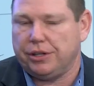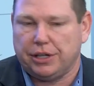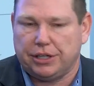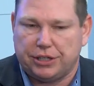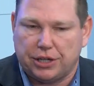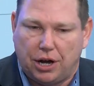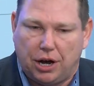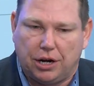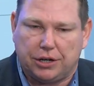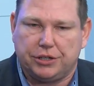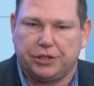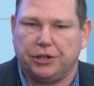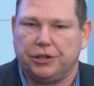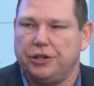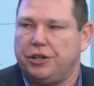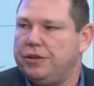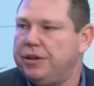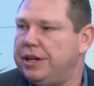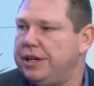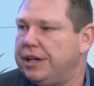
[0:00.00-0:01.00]
to the
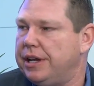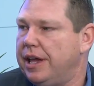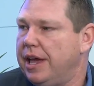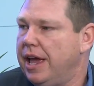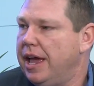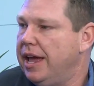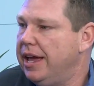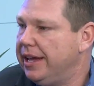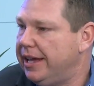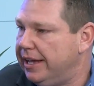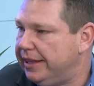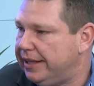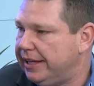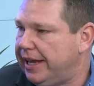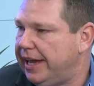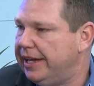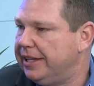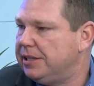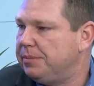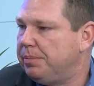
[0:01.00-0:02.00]
doctor. You need to get
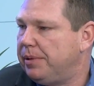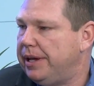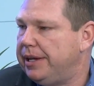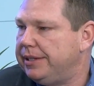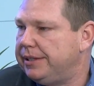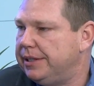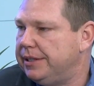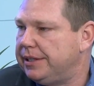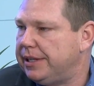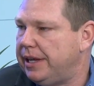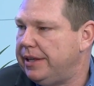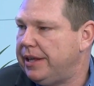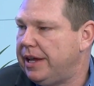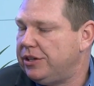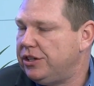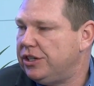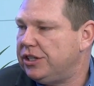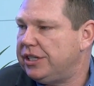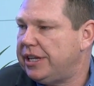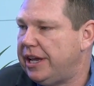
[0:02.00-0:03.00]
the kids places, and
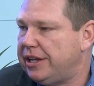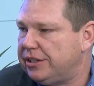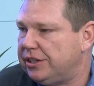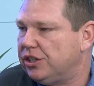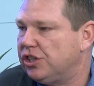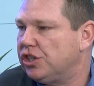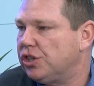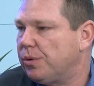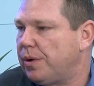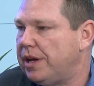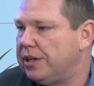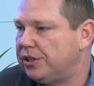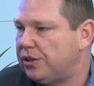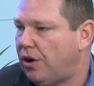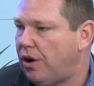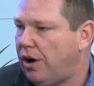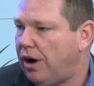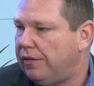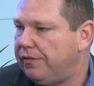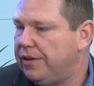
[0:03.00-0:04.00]
that just takes the stress
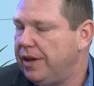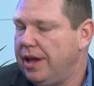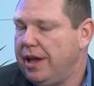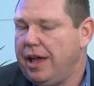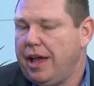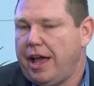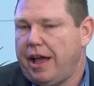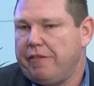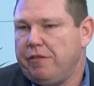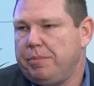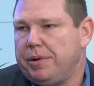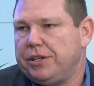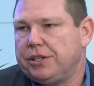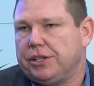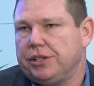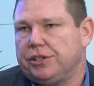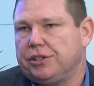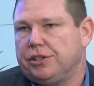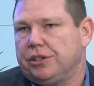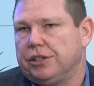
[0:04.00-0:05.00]
off.
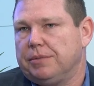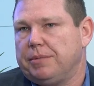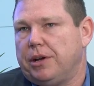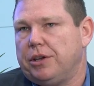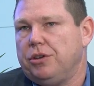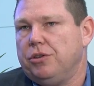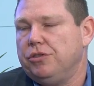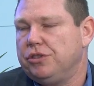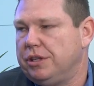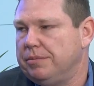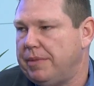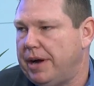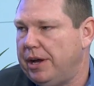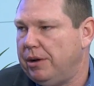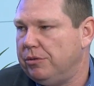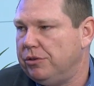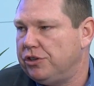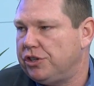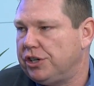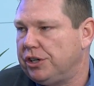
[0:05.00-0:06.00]
Everybody's concerned about using
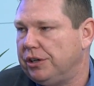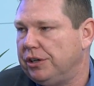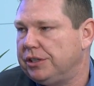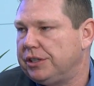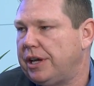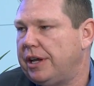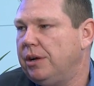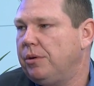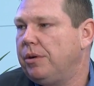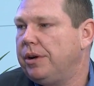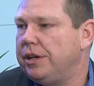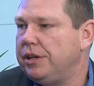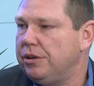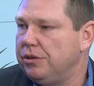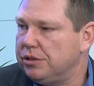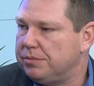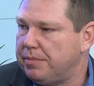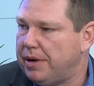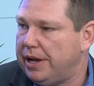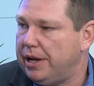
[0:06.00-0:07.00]
my own insurance. I don't want to
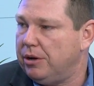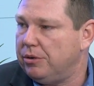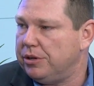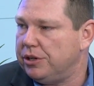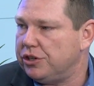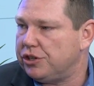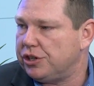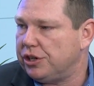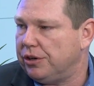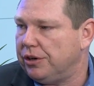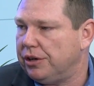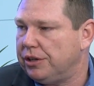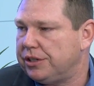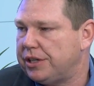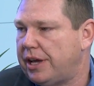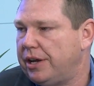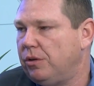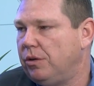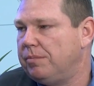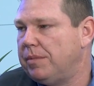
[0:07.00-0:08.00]
use my own
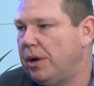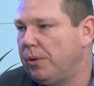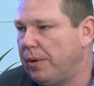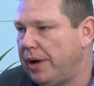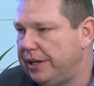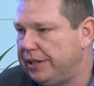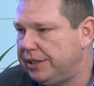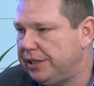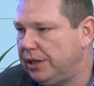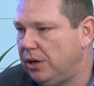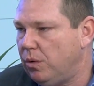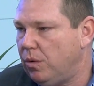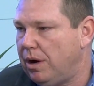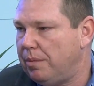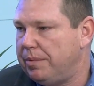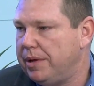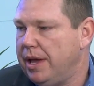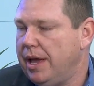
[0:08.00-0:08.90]
insurance. I don't want my rates to go